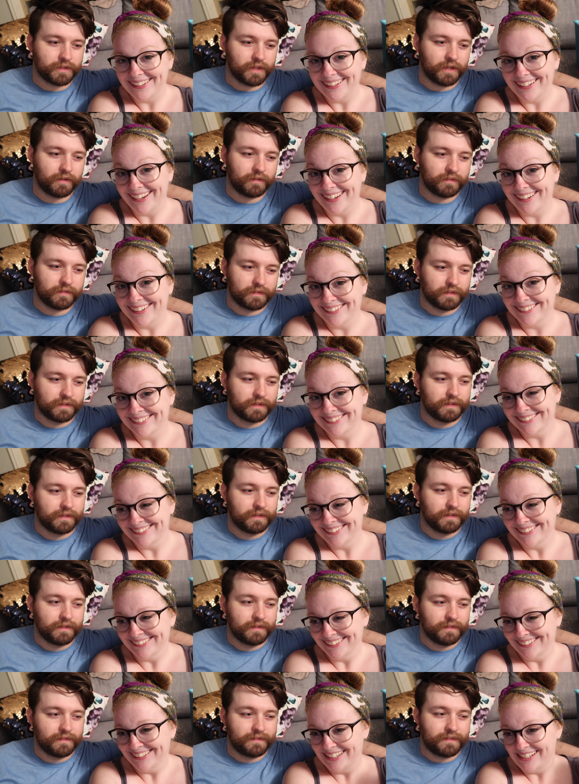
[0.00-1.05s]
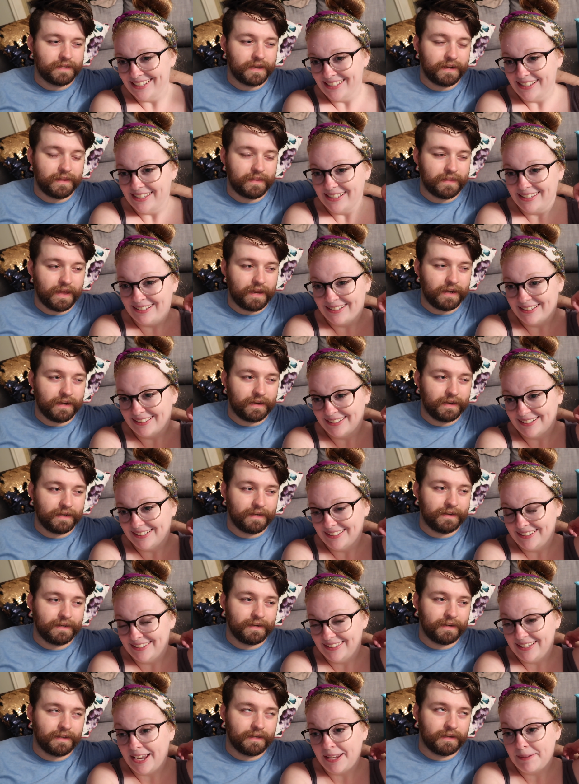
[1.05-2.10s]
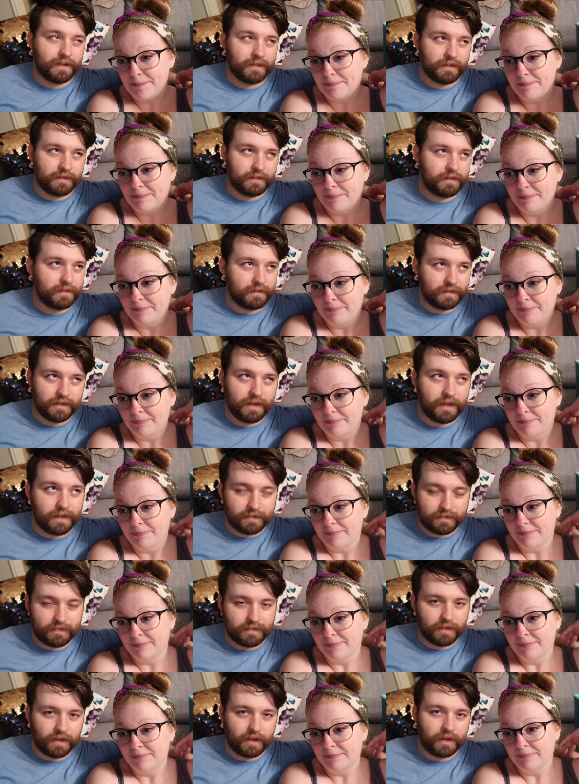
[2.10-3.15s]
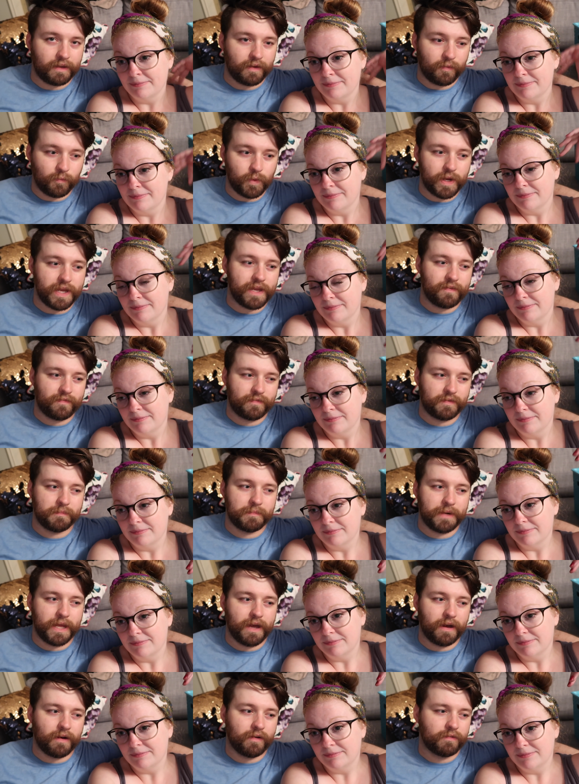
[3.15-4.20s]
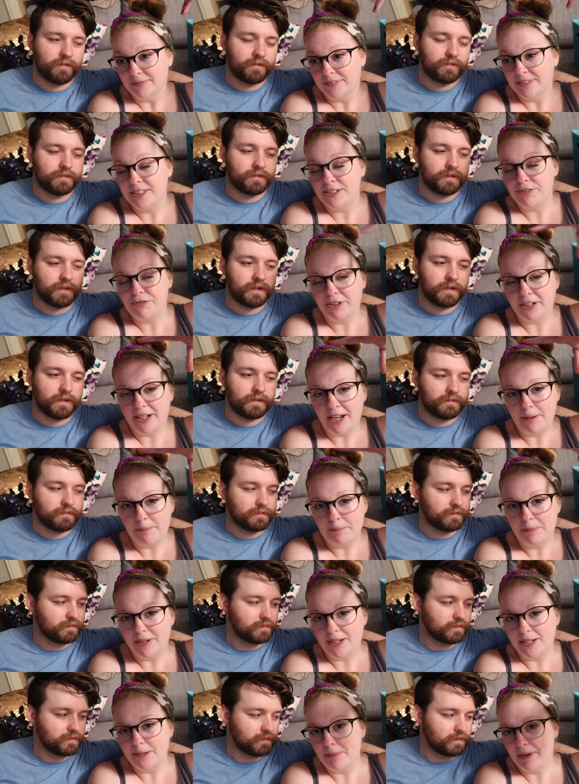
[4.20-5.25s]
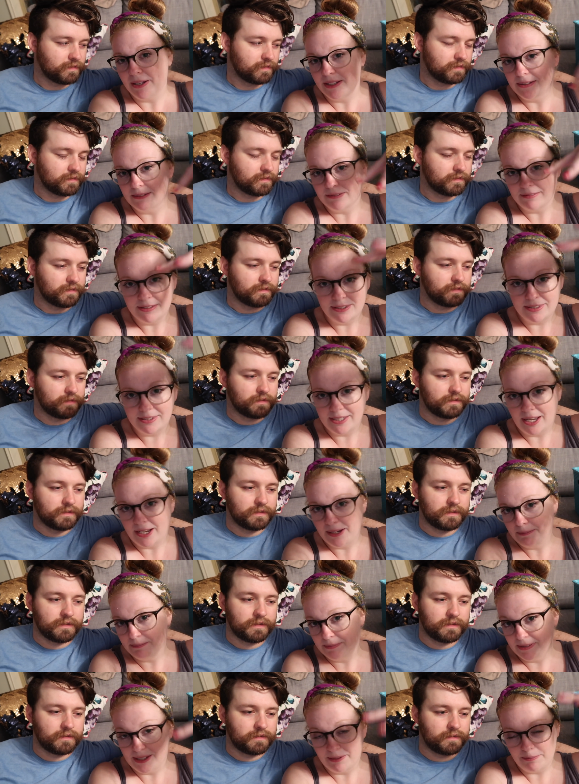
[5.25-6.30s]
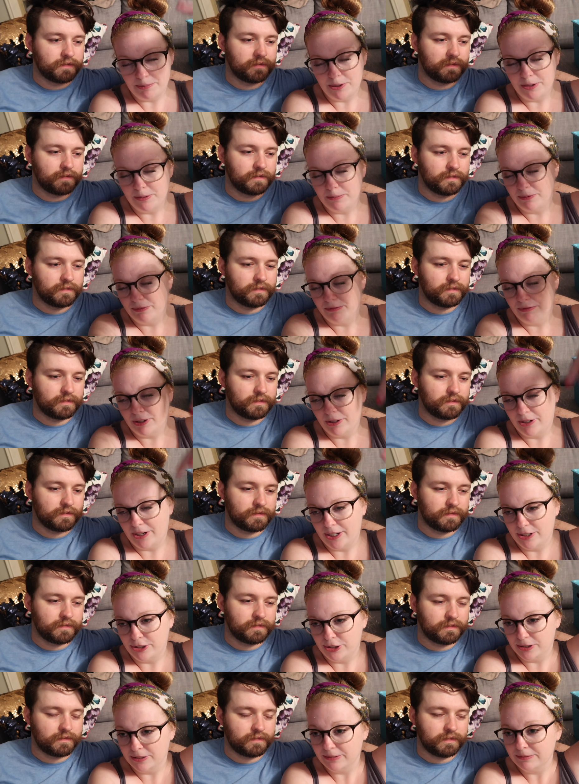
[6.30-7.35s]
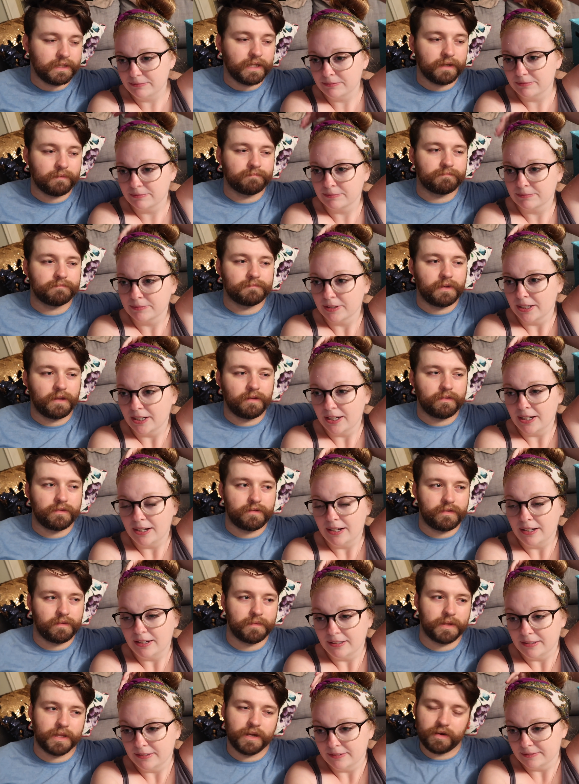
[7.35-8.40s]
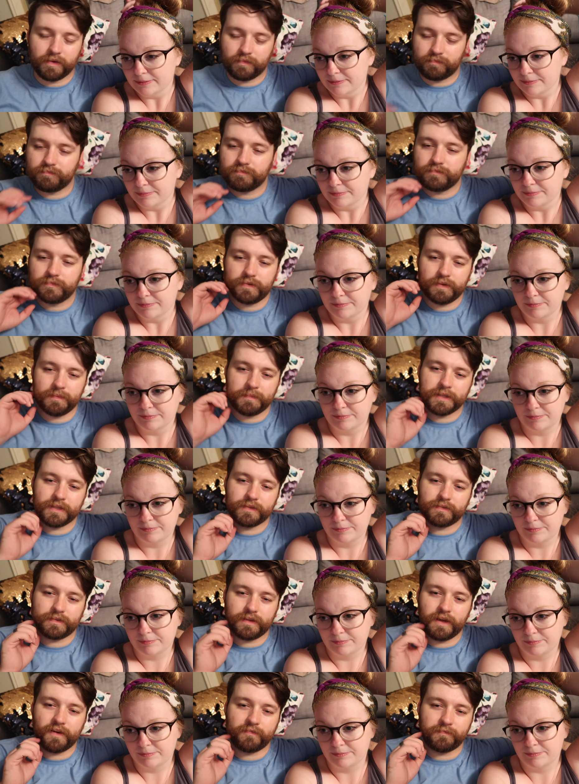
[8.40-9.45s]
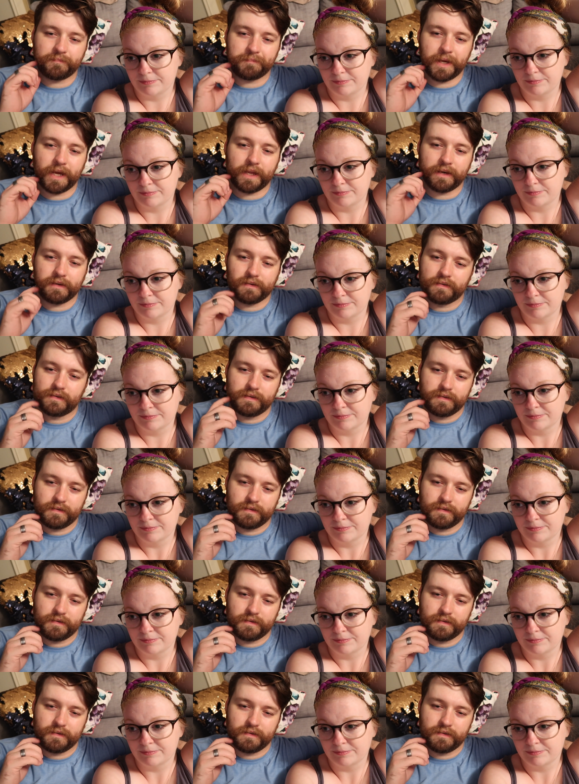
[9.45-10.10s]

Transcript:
Speaker 1: So yeah. starting that same next like a week from now
Speaker 2: different company but same suburb of location
Speaker 1: yep and similar similar stuff but